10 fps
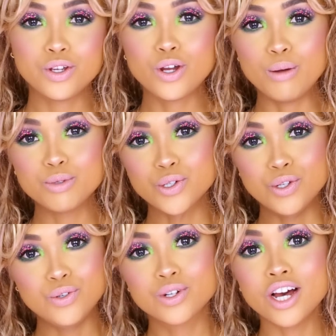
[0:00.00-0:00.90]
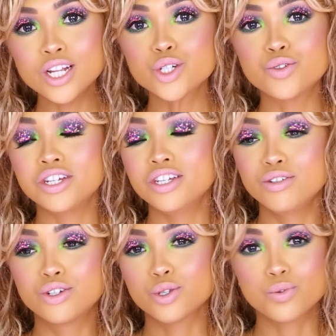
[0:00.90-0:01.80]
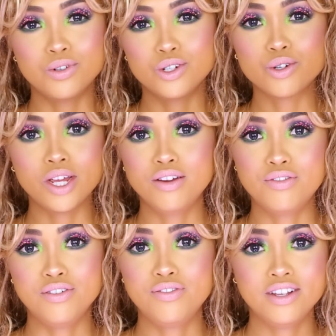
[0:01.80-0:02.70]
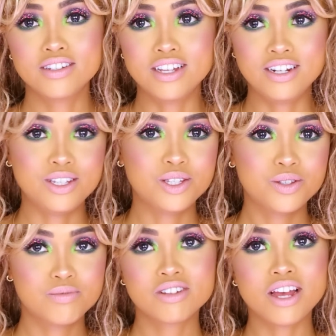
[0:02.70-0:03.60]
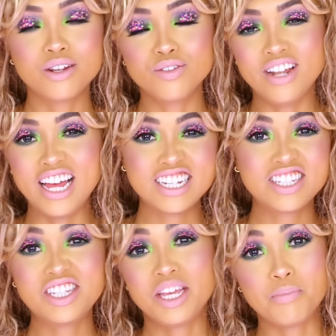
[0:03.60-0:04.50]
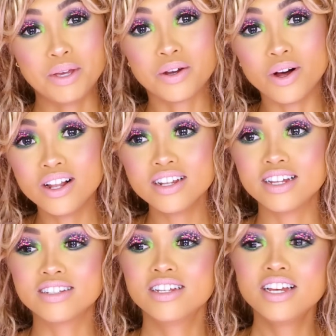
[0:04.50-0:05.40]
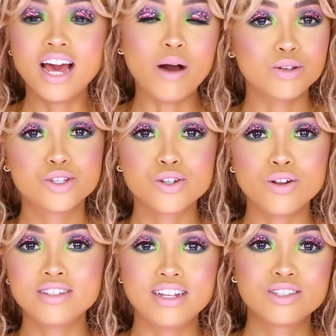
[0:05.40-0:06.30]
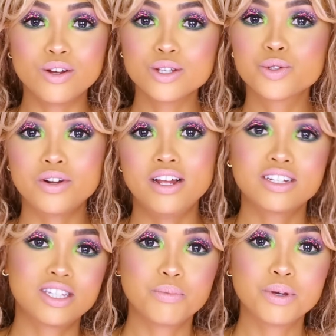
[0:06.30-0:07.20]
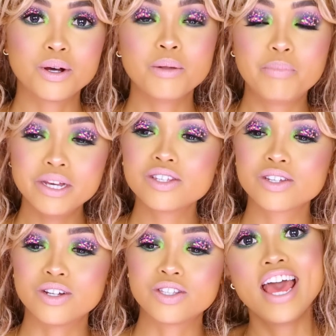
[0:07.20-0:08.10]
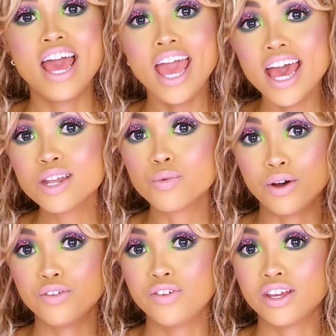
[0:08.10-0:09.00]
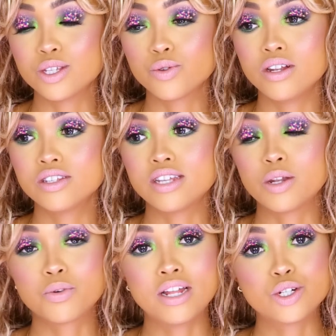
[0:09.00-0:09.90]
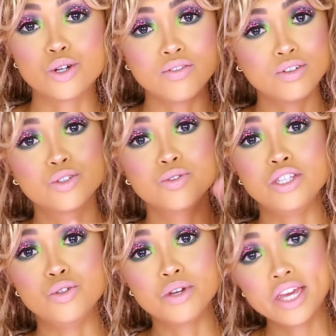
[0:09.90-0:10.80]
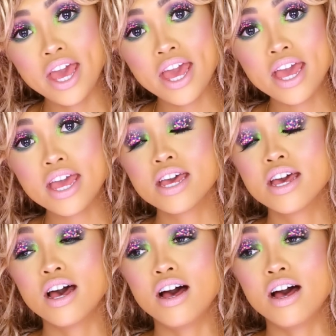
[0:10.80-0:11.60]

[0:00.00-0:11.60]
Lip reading: you come to a new country, you just want to try everything that is kind of like typical, and I was told that those were like typical biscuits. And one thing as well is that when I traveled to the UK